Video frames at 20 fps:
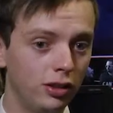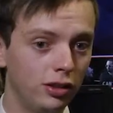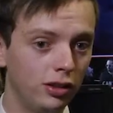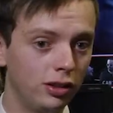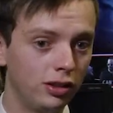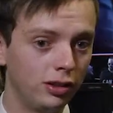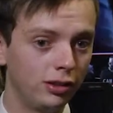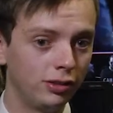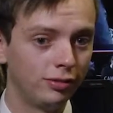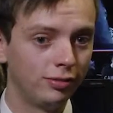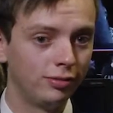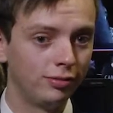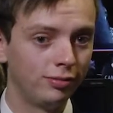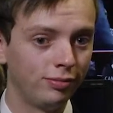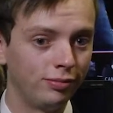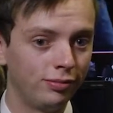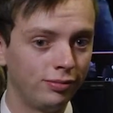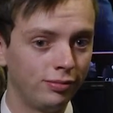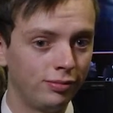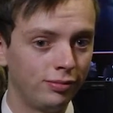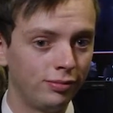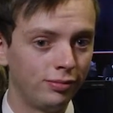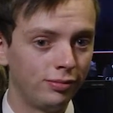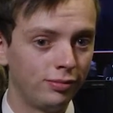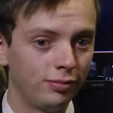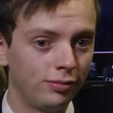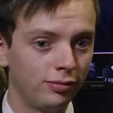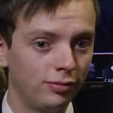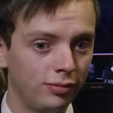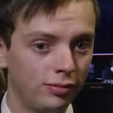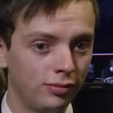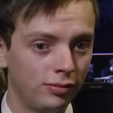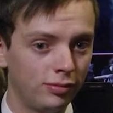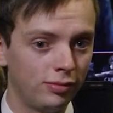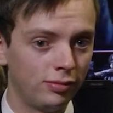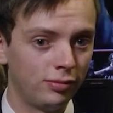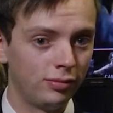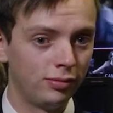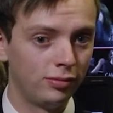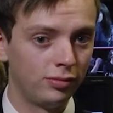
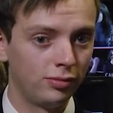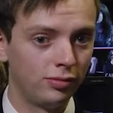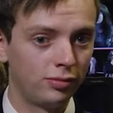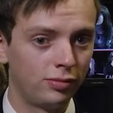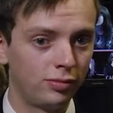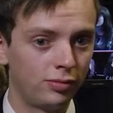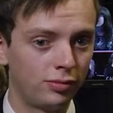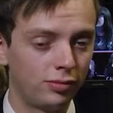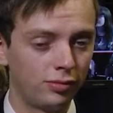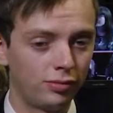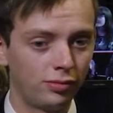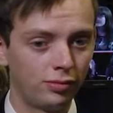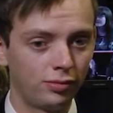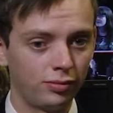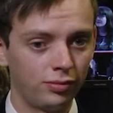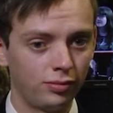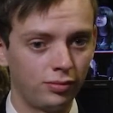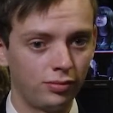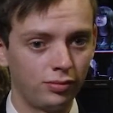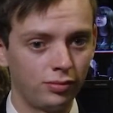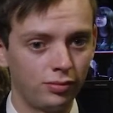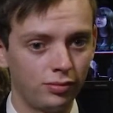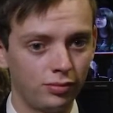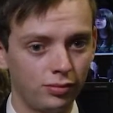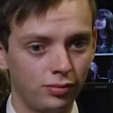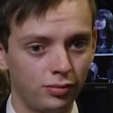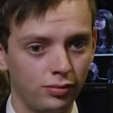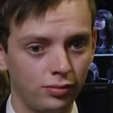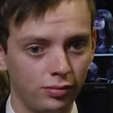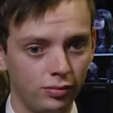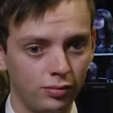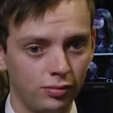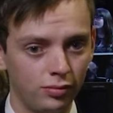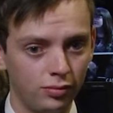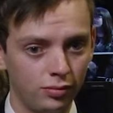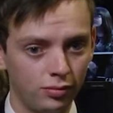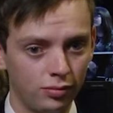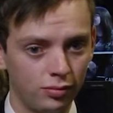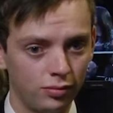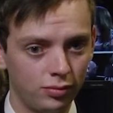
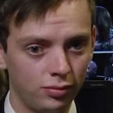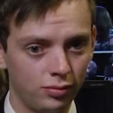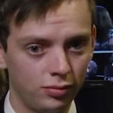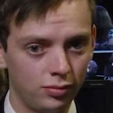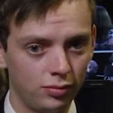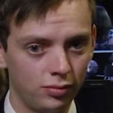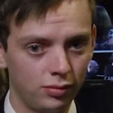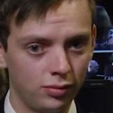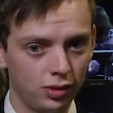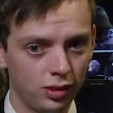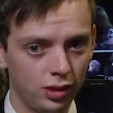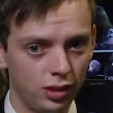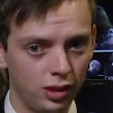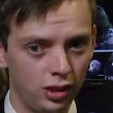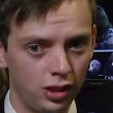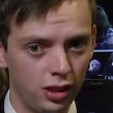This person isn't speaking.